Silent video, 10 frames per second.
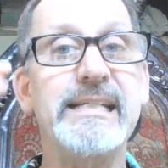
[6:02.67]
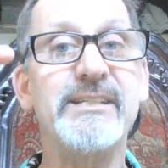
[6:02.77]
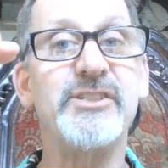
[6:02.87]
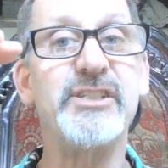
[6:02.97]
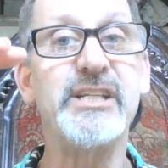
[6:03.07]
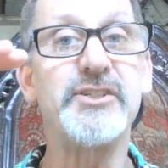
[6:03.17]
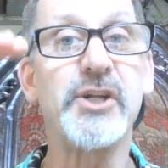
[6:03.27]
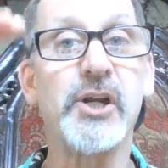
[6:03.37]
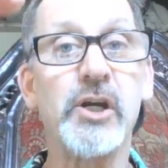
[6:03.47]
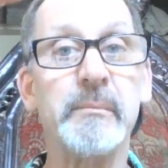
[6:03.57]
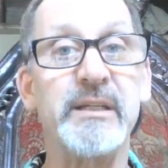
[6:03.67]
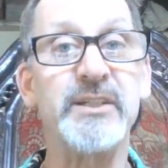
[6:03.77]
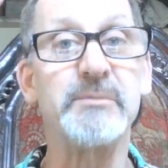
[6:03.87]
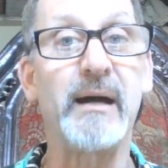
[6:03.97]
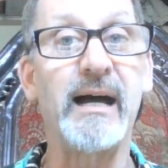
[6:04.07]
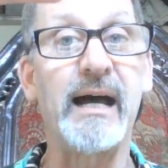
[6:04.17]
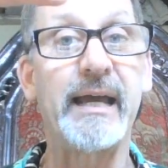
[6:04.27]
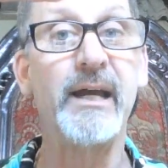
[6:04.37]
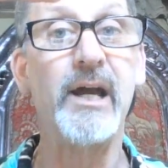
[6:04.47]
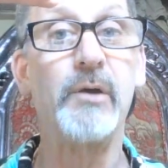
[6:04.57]
is determined
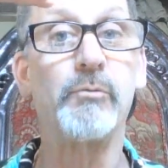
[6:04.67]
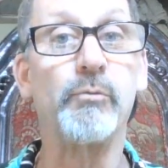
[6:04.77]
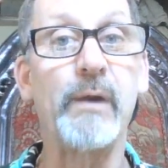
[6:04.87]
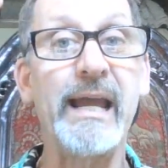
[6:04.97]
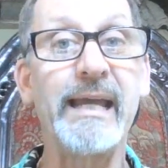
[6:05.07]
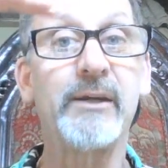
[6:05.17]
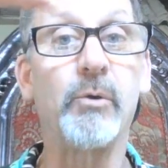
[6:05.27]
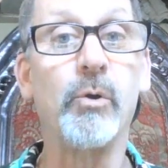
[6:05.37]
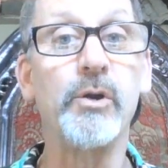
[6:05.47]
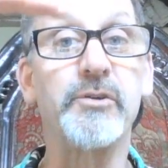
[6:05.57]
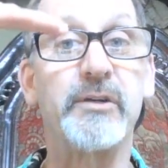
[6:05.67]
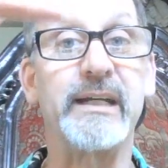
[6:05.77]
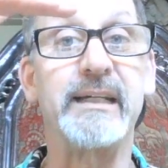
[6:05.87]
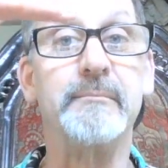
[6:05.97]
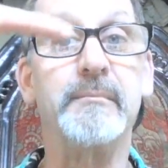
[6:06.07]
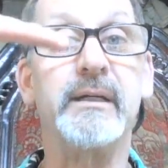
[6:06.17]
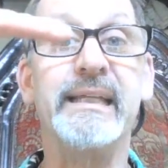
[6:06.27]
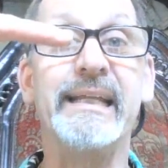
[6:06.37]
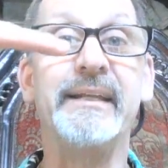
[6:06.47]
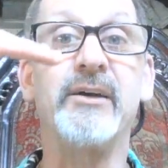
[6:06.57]
by rank ordering them
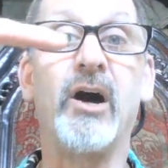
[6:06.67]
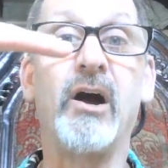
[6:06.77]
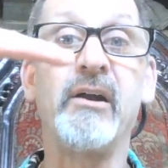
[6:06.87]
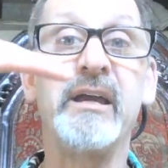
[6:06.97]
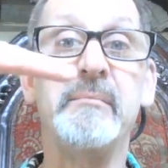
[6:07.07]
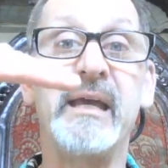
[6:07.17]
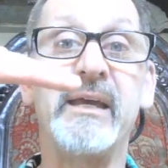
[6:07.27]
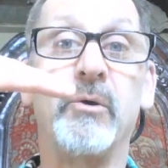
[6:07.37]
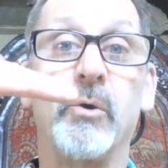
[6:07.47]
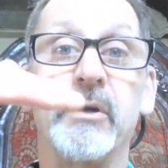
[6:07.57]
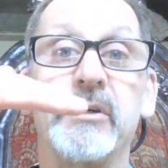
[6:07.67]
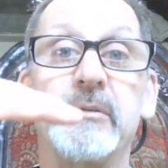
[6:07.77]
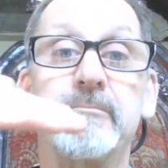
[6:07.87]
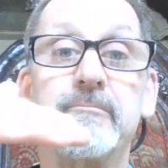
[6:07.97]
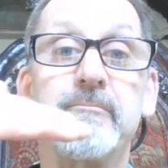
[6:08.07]
in RMA order.